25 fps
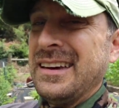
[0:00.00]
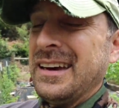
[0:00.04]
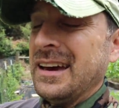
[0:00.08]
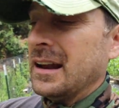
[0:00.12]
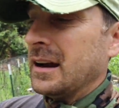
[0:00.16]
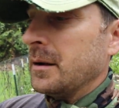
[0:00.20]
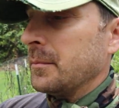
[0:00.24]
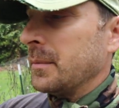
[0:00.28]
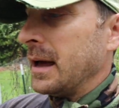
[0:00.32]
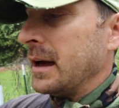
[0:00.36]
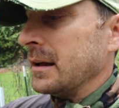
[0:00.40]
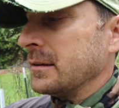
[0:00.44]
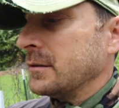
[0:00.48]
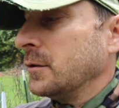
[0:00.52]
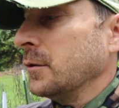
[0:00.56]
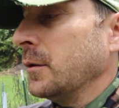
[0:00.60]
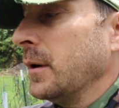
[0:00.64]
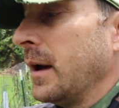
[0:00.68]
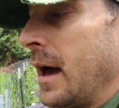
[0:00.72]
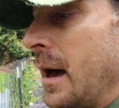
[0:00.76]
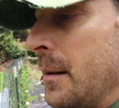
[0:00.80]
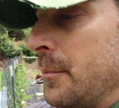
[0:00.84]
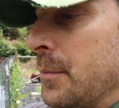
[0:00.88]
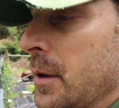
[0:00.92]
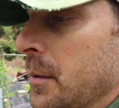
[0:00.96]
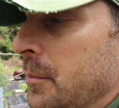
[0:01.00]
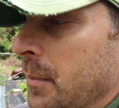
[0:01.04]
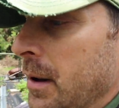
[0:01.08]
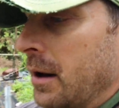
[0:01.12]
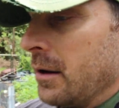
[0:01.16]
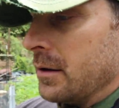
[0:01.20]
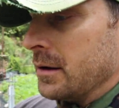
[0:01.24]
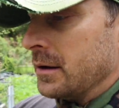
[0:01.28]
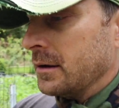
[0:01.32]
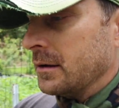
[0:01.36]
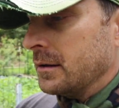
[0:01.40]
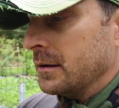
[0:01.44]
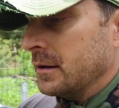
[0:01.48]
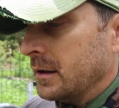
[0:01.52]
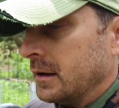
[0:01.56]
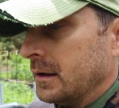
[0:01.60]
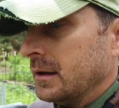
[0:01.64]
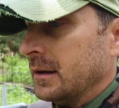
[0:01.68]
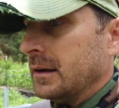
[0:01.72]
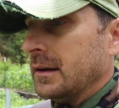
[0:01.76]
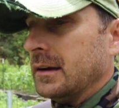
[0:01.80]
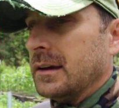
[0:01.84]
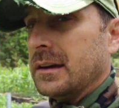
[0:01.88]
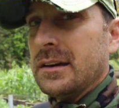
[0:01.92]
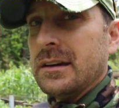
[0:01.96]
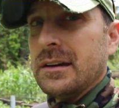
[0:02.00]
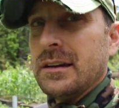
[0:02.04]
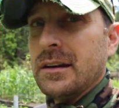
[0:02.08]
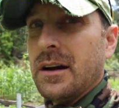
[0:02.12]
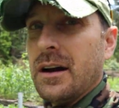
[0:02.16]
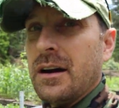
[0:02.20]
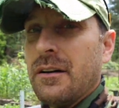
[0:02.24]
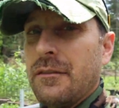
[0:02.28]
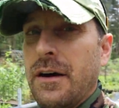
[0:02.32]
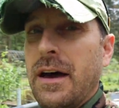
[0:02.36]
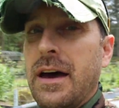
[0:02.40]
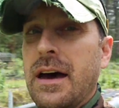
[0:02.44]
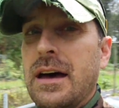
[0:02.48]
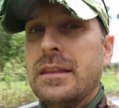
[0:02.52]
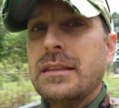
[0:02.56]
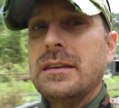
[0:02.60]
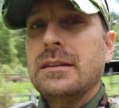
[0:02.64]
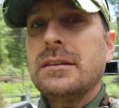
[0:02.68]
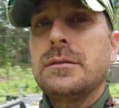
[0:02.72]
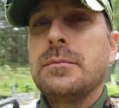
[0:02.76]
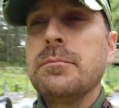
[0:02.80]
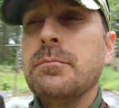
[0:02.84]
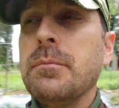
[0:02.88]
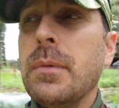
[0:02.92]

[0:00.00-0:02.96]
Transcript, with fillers: and I'm not too happy about it. You know, I've had these